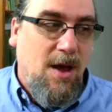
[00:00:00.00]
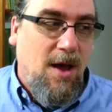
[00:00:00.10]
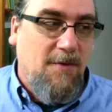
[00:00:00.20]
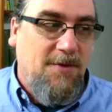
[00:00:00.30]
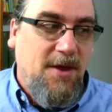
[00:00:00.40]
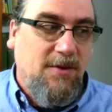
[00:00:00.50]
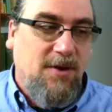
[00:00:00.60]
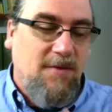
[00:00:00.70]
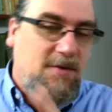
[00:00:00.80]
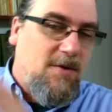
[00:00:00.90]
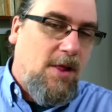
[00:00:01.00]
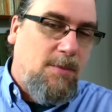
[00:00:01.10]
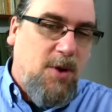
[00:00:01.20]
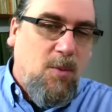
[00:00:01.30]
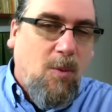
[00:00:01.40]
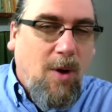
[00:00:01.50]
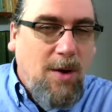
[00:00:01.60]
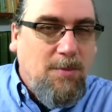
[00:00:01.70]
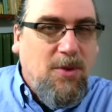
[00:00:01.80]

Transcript: of things that I've developed in one